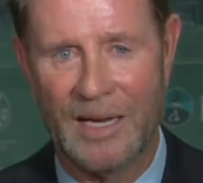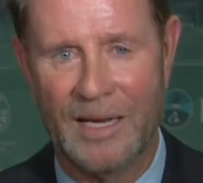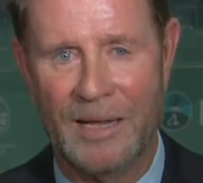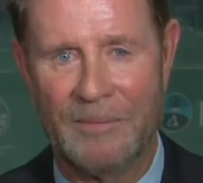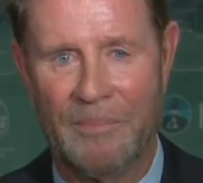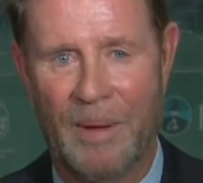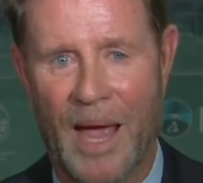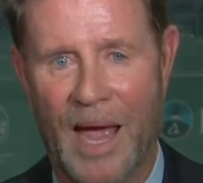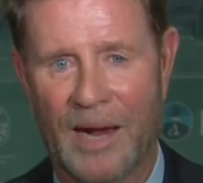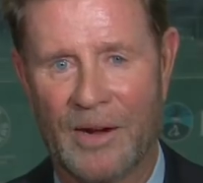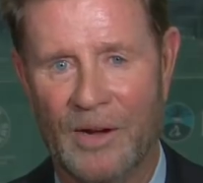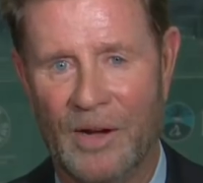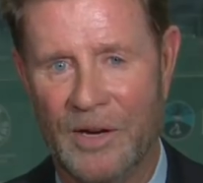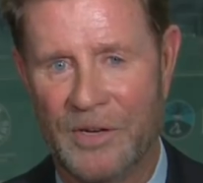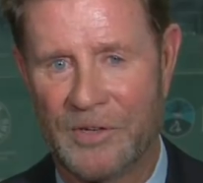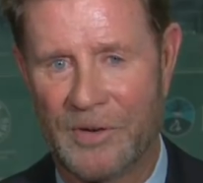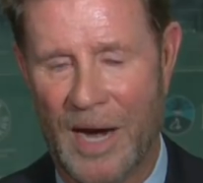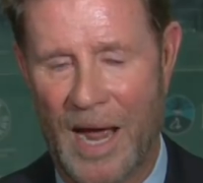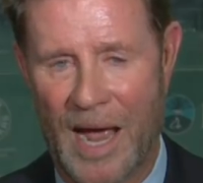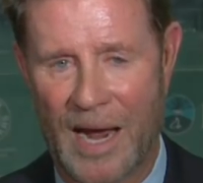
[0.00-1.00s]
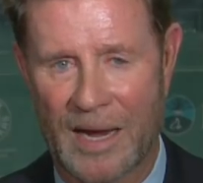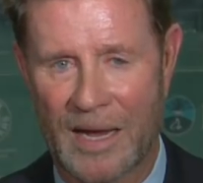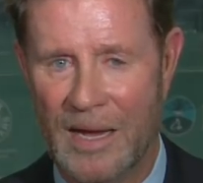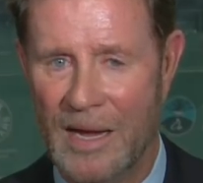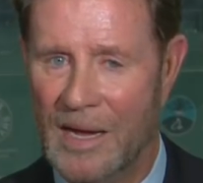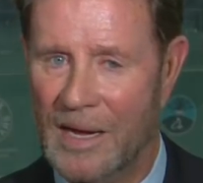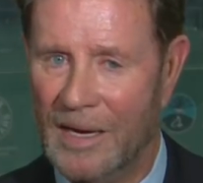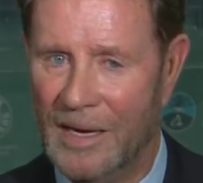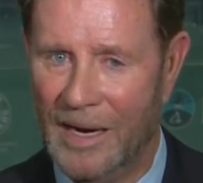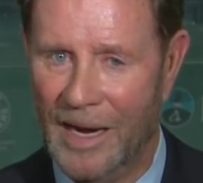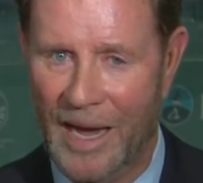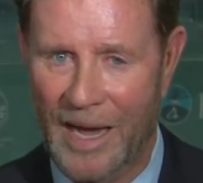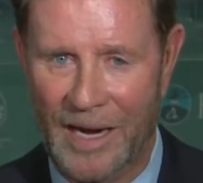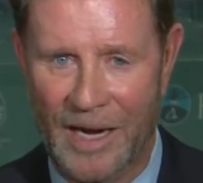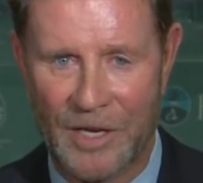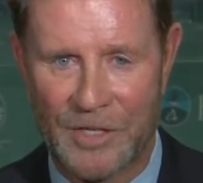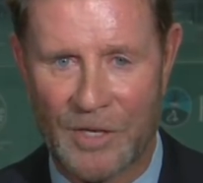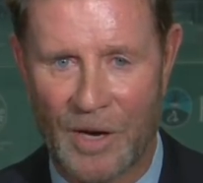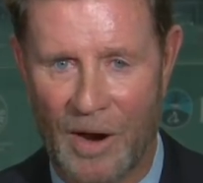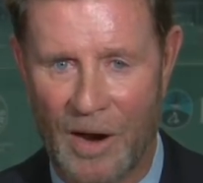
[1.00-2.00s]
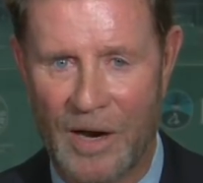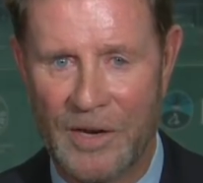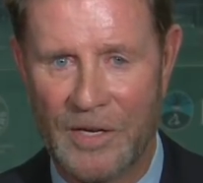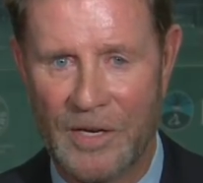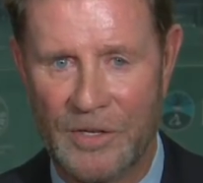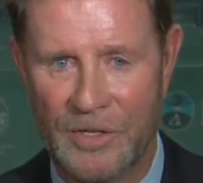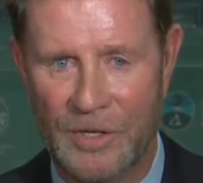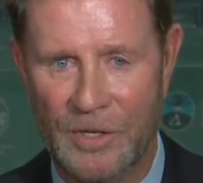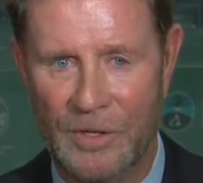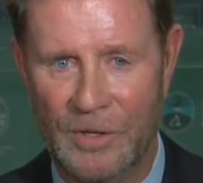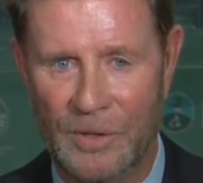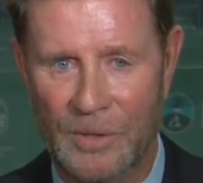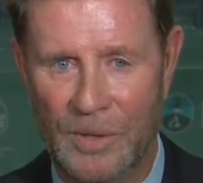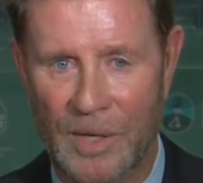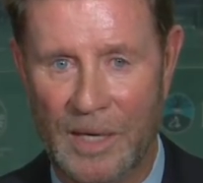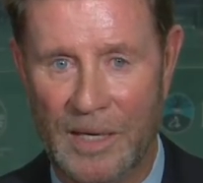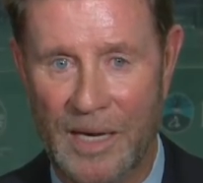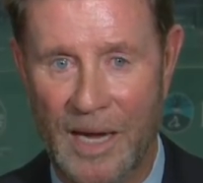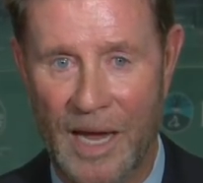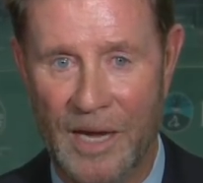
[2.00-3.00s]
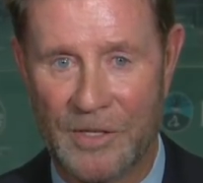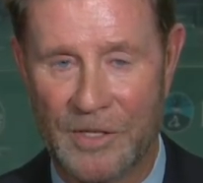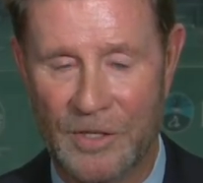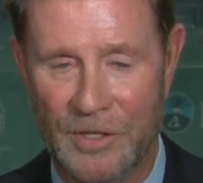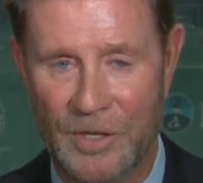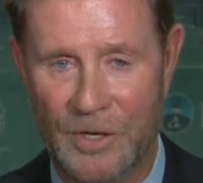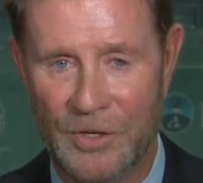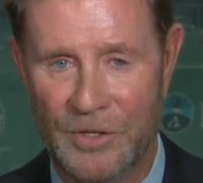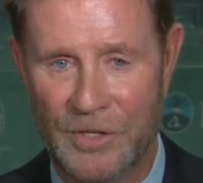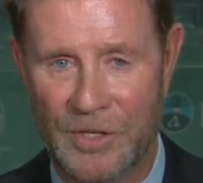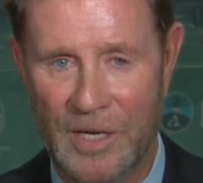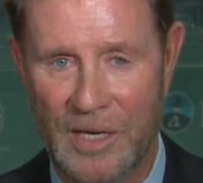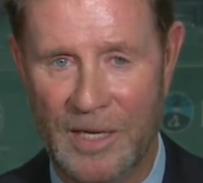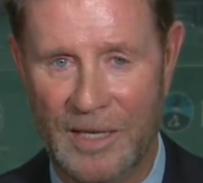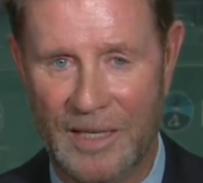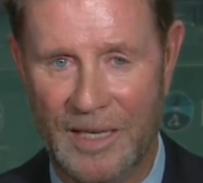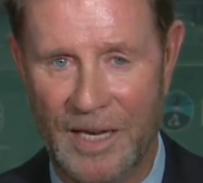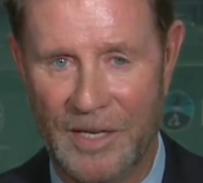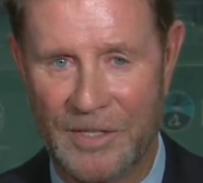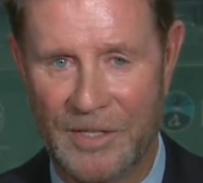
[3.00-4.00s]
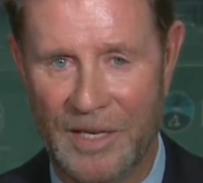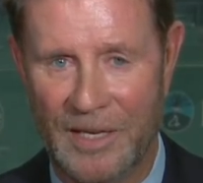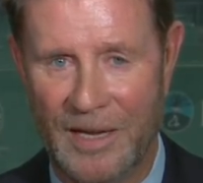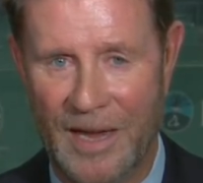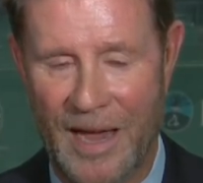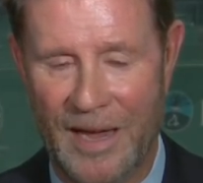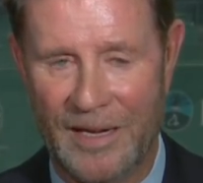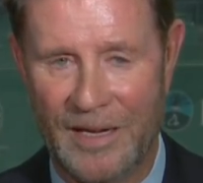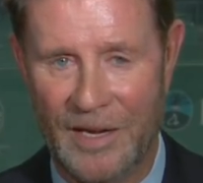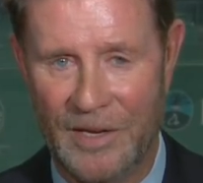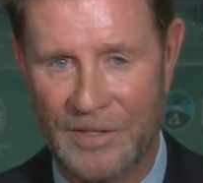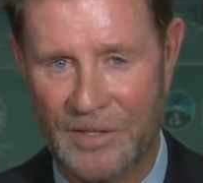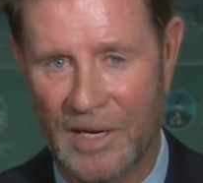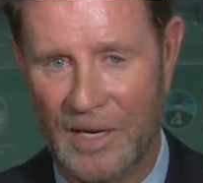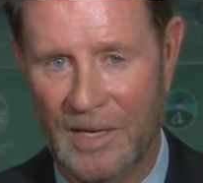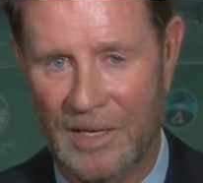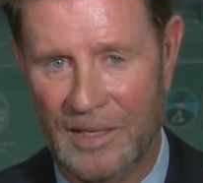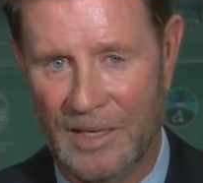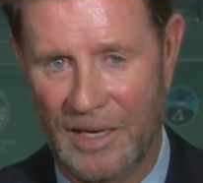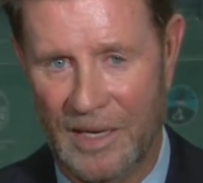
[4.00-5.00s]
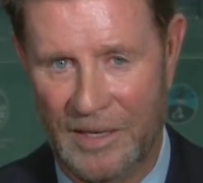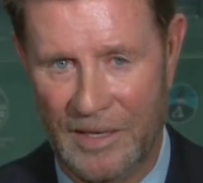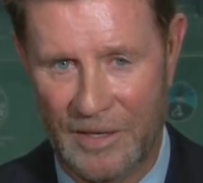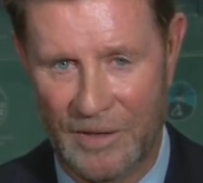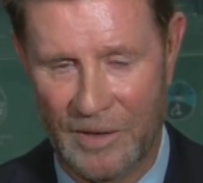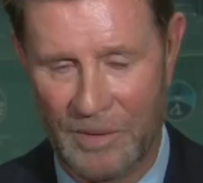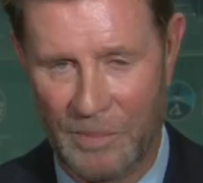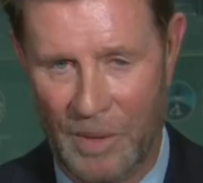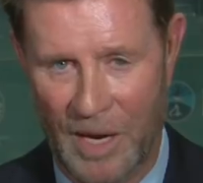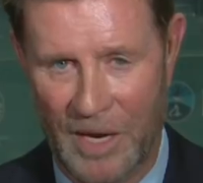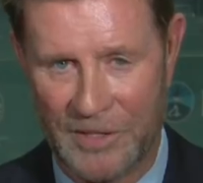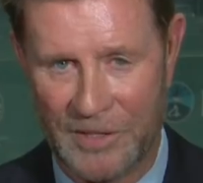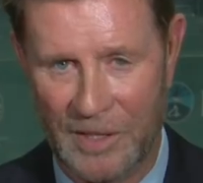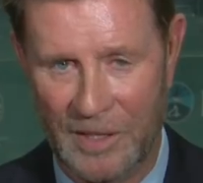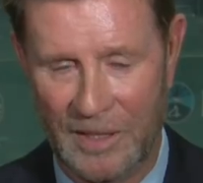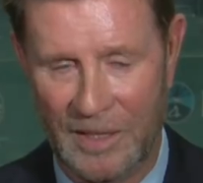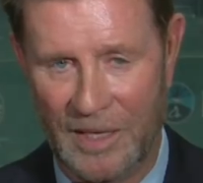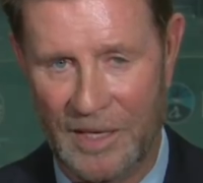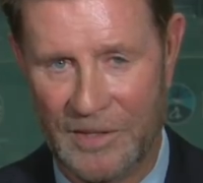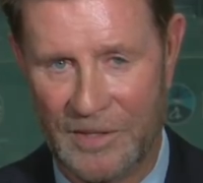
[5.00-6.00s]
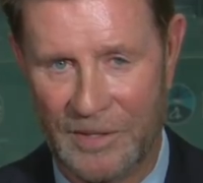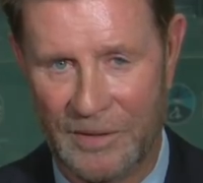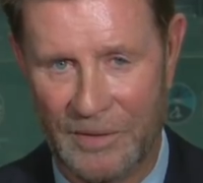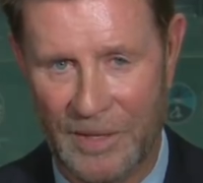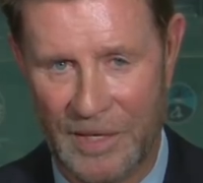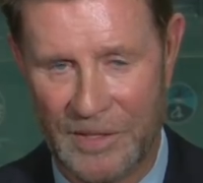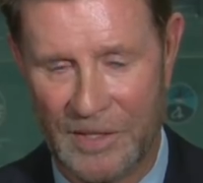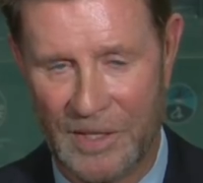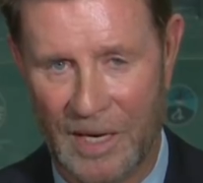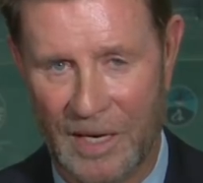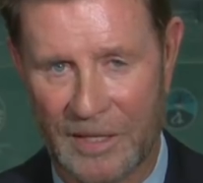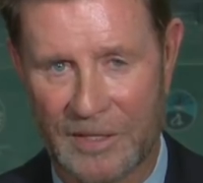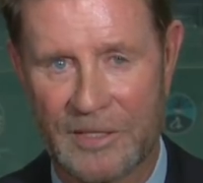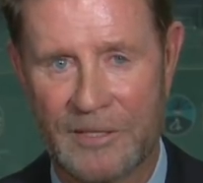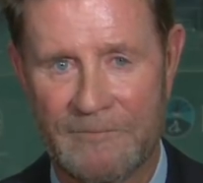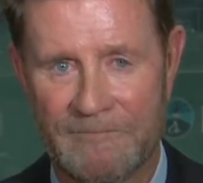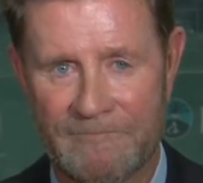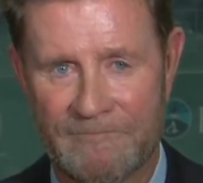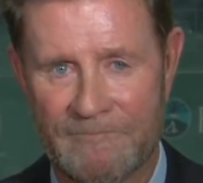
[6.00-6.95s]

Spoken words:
to get back on track, and it's hard to do against Houston, against the Yankees, and here in Boston against the Red Sox.